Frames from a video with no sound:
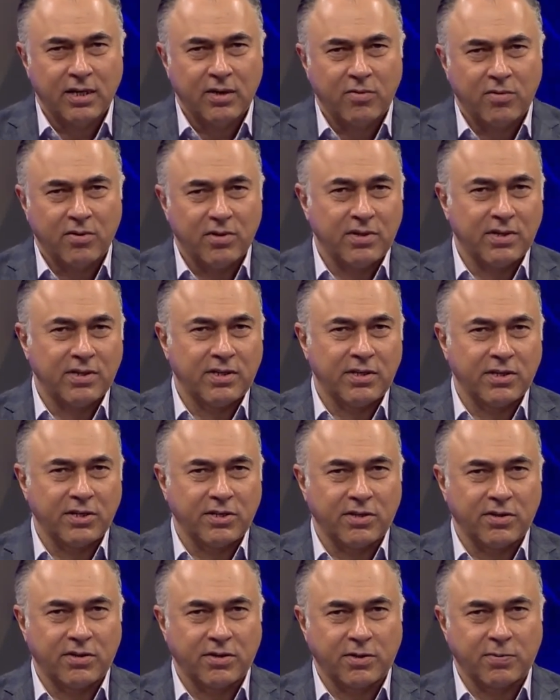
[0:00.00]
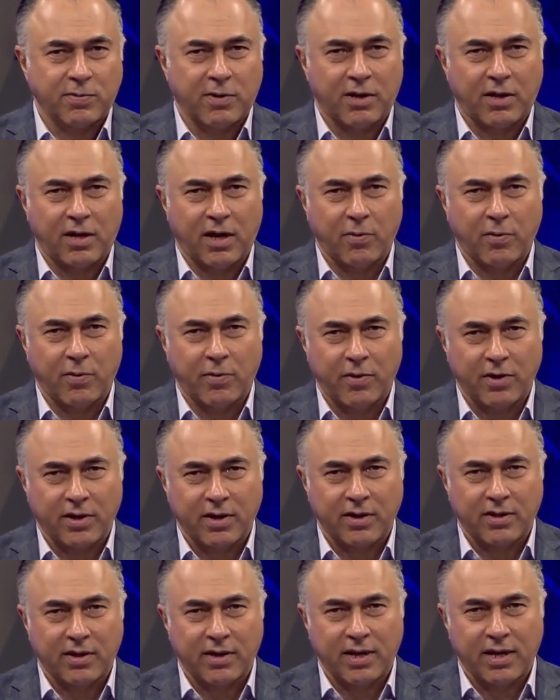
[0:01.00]
Well, in this edition of the Spotlight, we will look
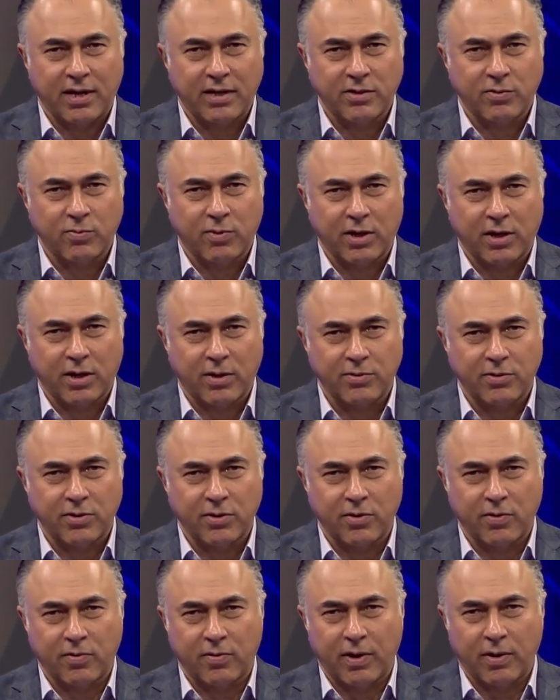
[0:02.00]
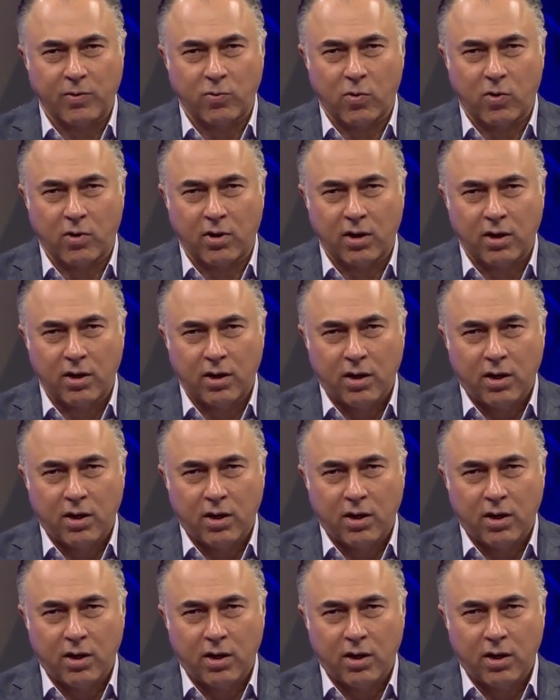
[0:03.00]
at the latest when it comes to the Ukraine war,